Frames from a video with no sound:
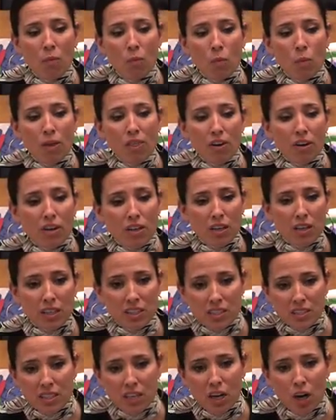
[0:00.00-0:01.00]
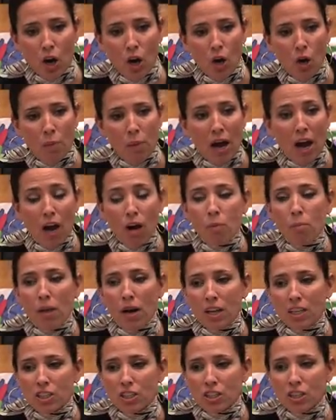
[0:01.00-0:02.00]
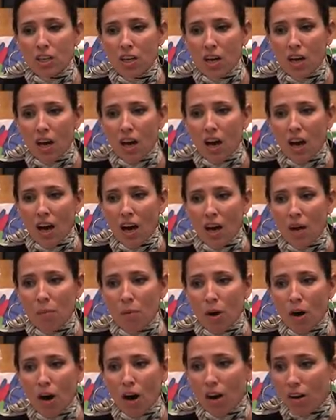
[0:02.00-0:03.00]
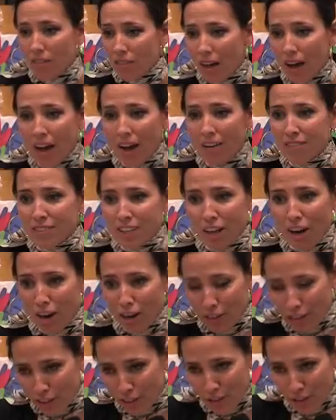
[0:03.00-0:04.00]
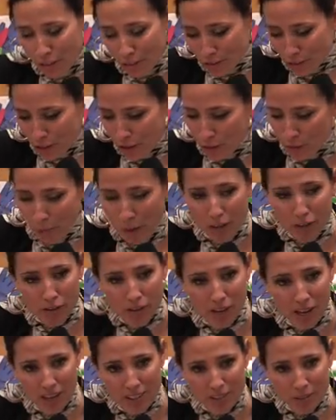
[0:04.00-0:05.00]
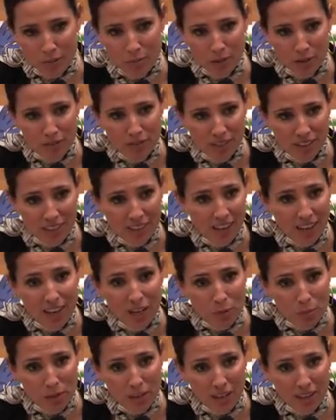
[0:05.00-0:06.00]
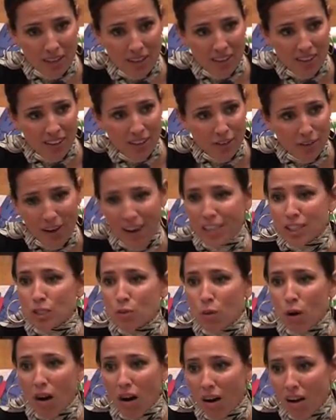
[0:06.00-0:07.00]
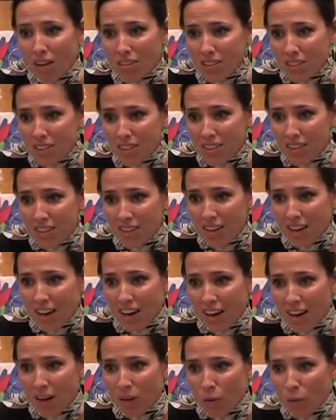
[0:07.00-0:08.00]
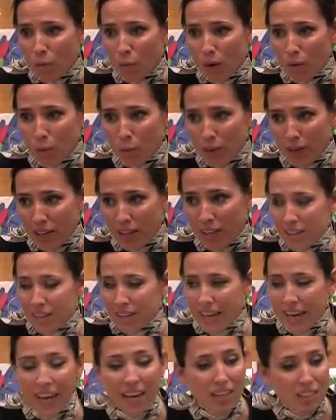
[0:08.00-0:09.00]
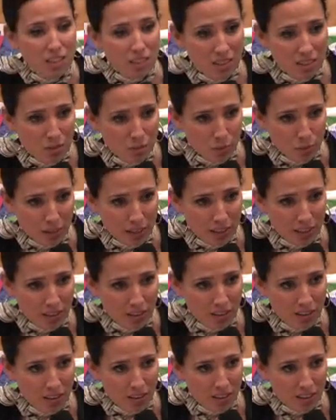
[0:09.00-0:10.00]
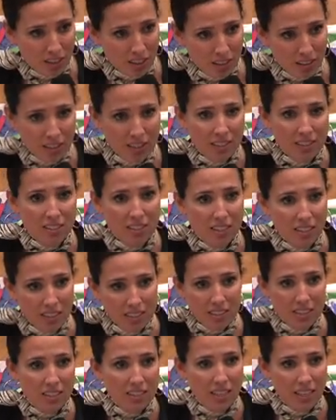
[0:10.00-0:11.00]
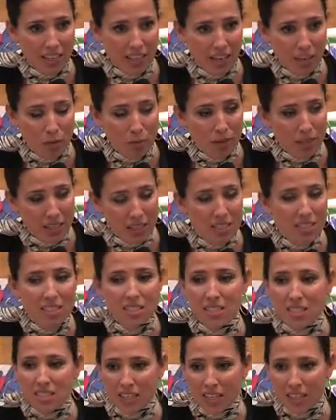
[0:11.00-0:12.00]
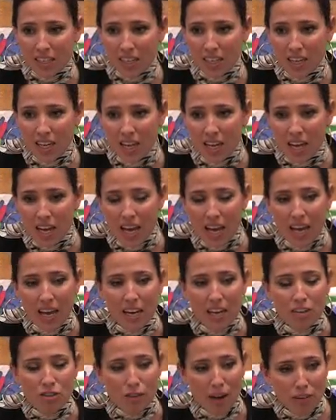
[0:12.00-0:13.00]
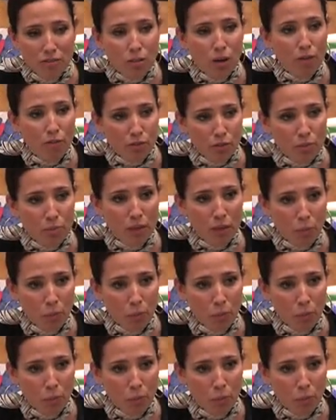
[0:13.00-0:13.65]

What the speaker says: with our youngest at home, how much our lives and our little, microcosm of the economy grind to a halt when we can't bring our youngest into daycare because he's sick. And it drives home for me